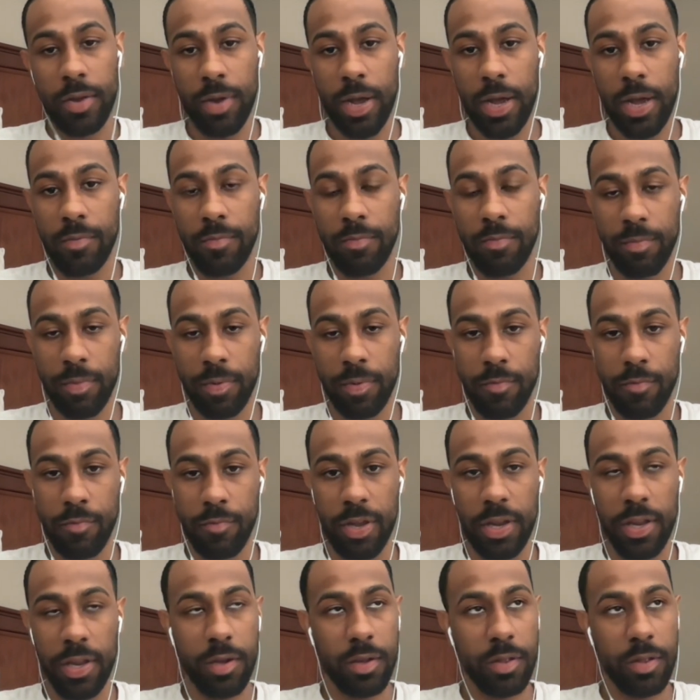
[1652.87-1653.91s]
I've been
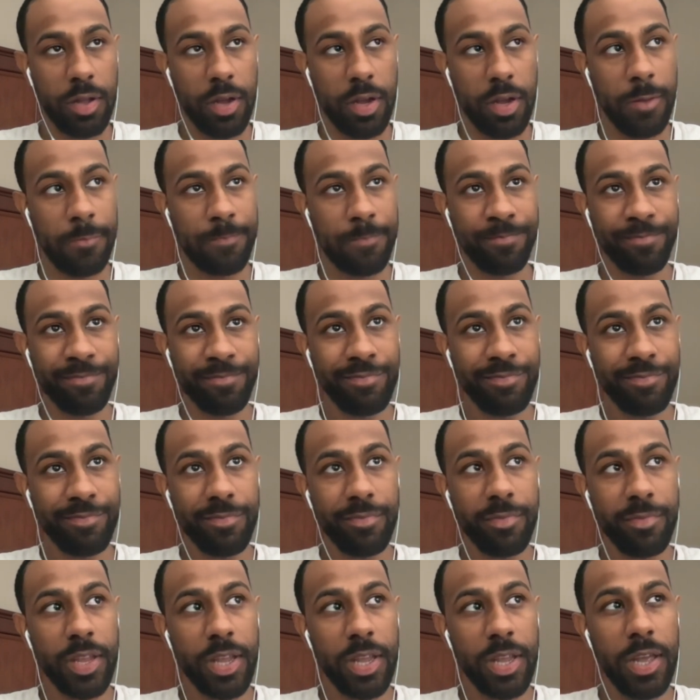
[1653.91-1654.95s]
reading a lot,
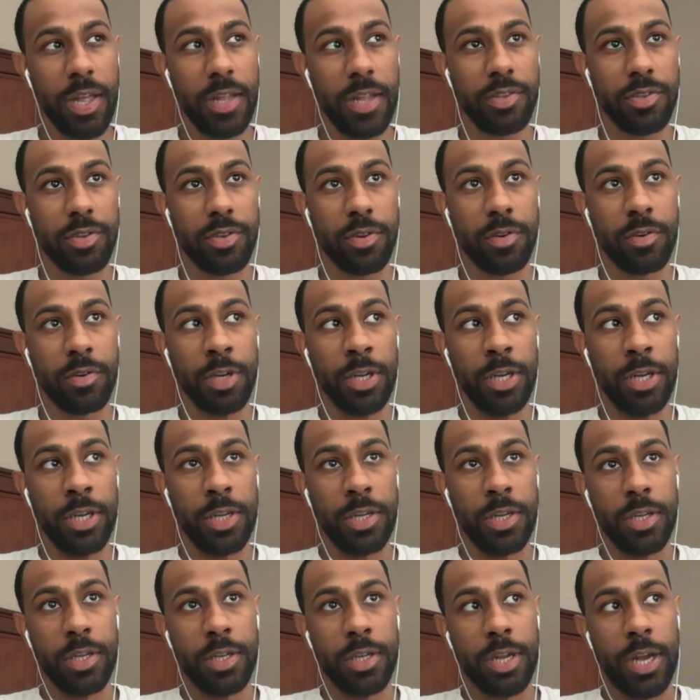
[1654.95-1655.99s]
and so
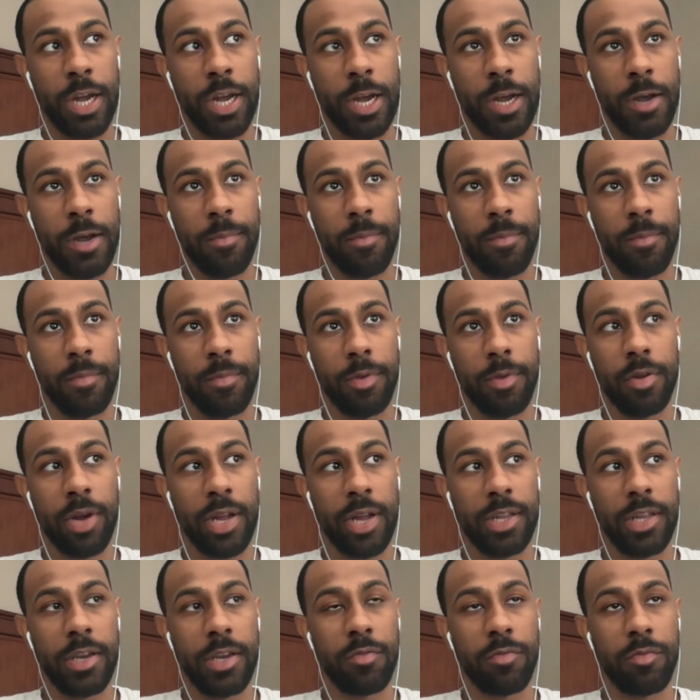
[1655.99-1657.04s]
I
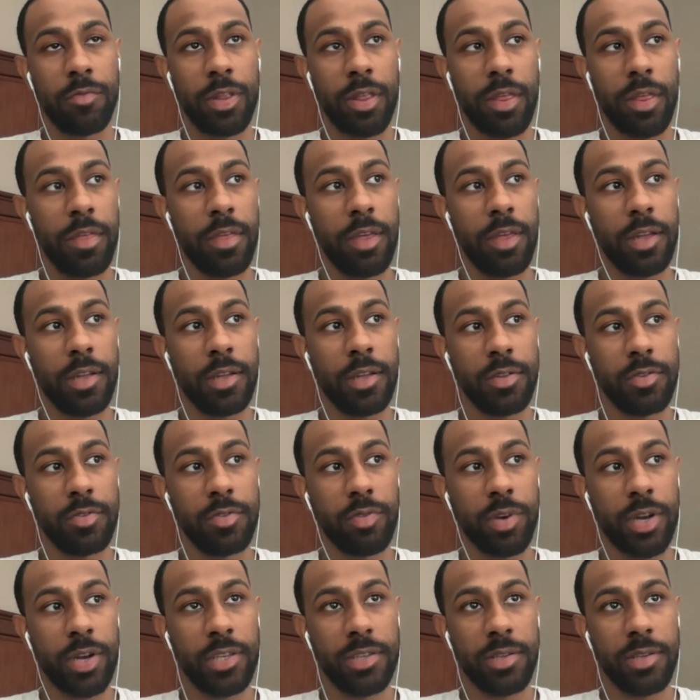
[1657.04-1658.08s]
didn't really think
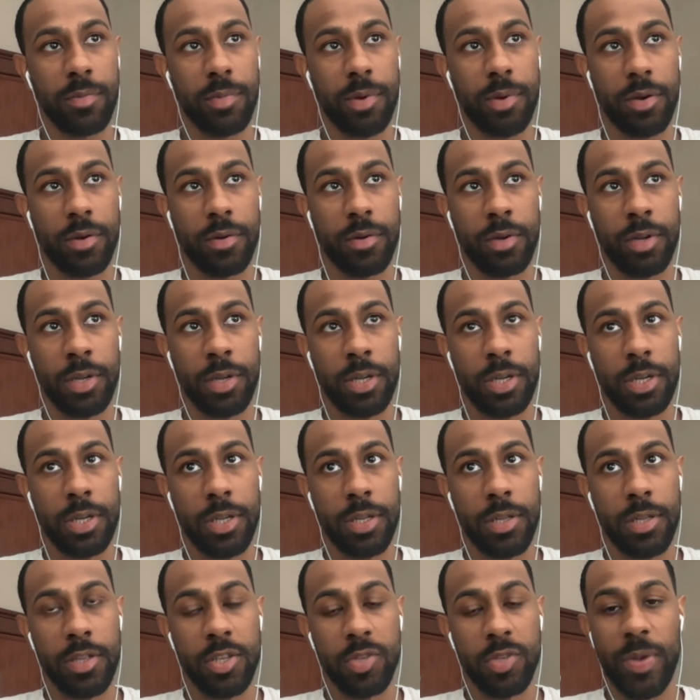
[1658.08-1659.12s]
twice about
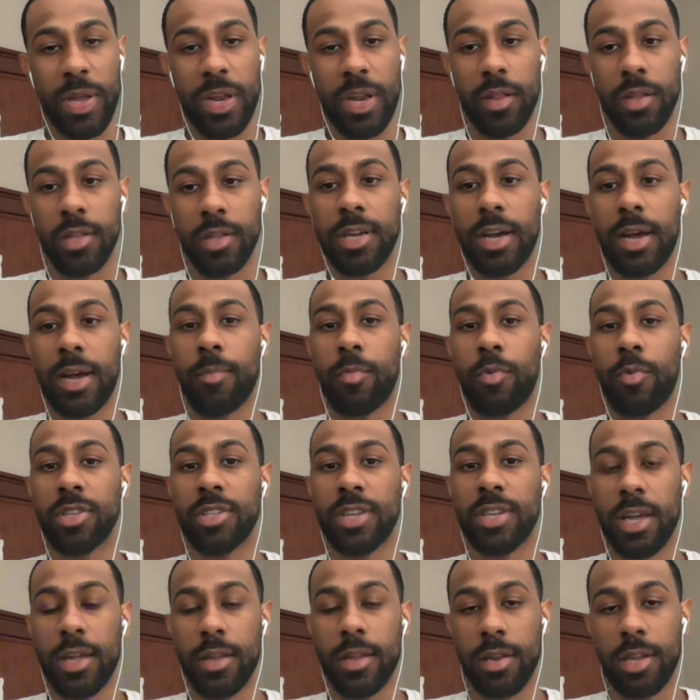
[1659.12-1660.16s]
spending the time once
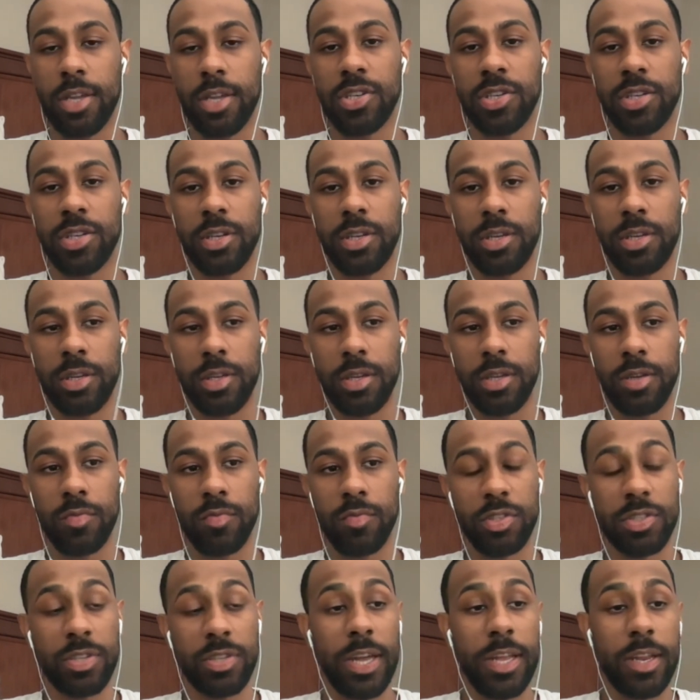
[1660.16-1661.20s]
I initially
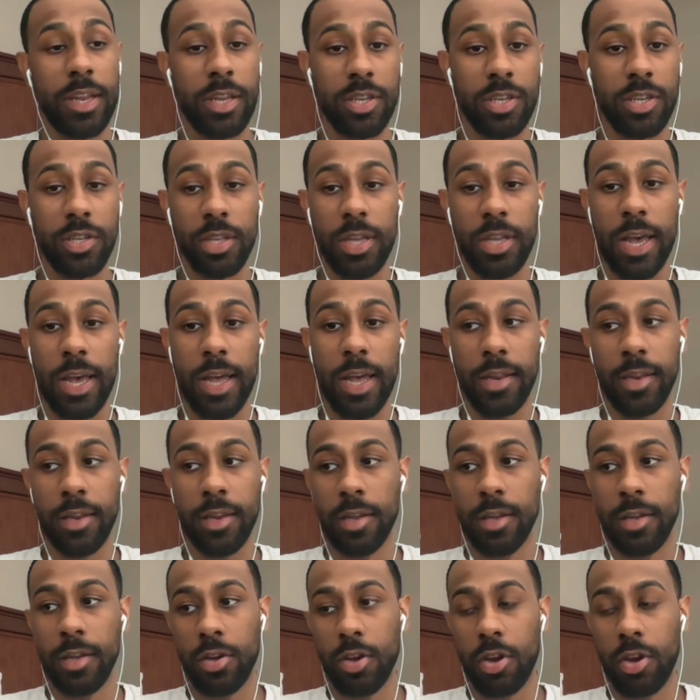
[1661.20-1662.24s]
had
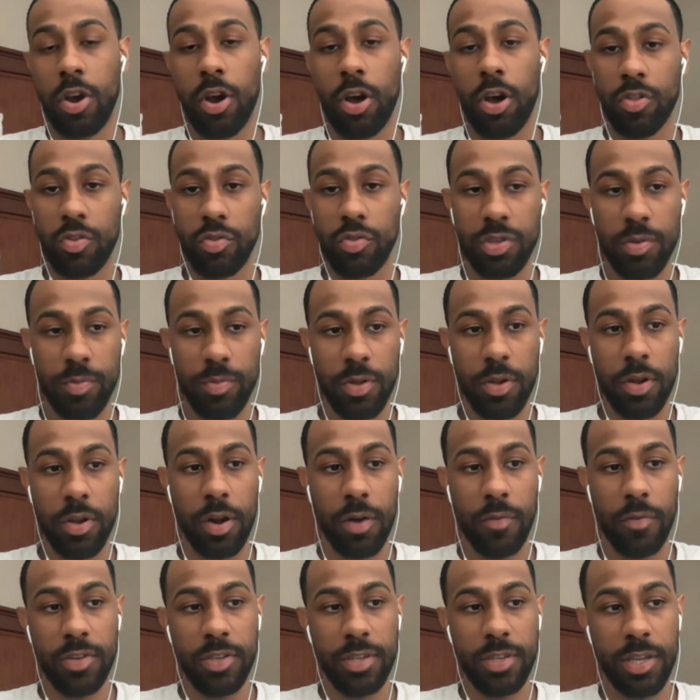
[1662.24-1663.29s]
gone through some of the
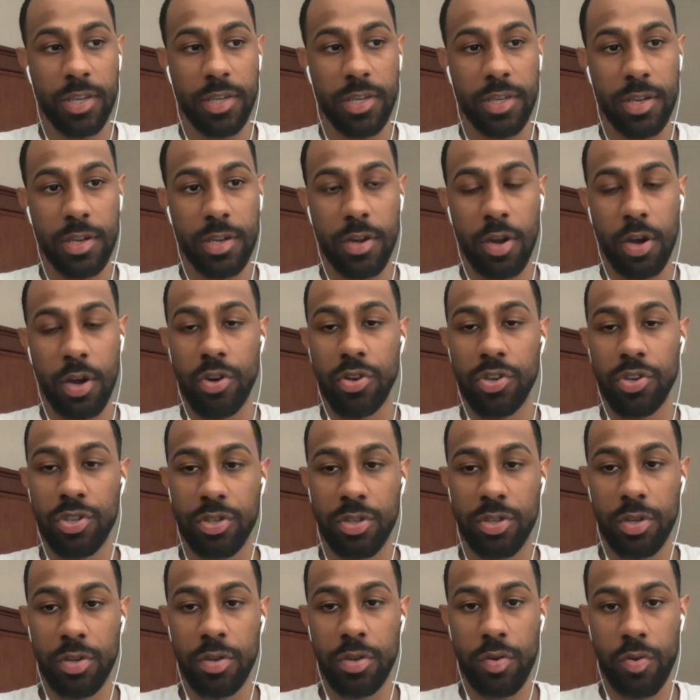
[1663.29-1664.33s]
conversation and
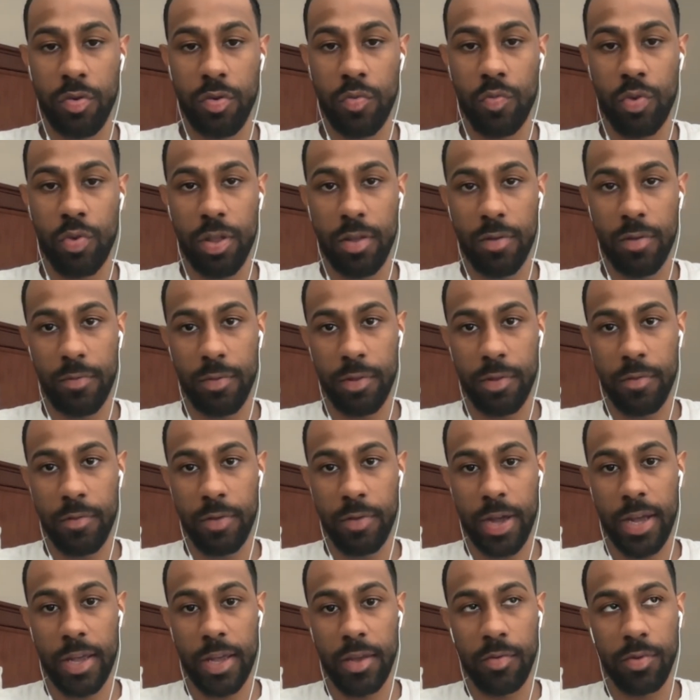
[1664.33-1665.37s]
understood where the
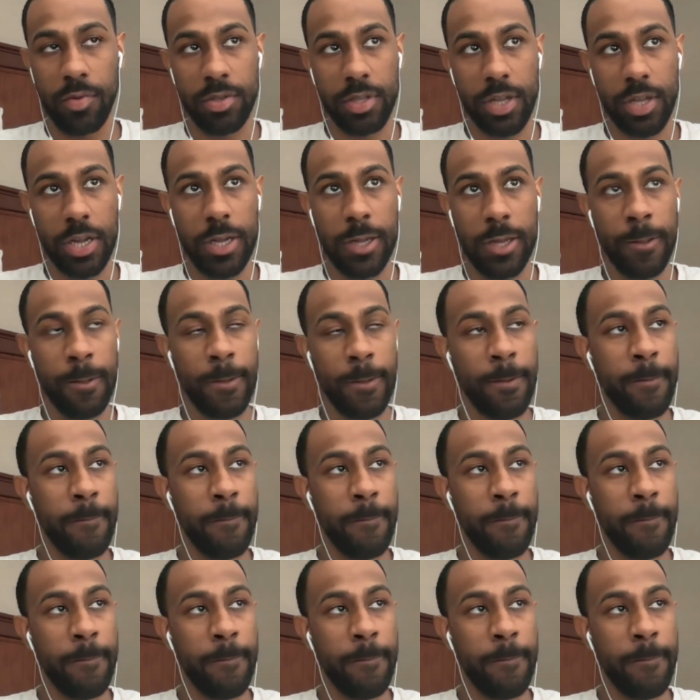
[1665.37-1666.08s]
value was lying.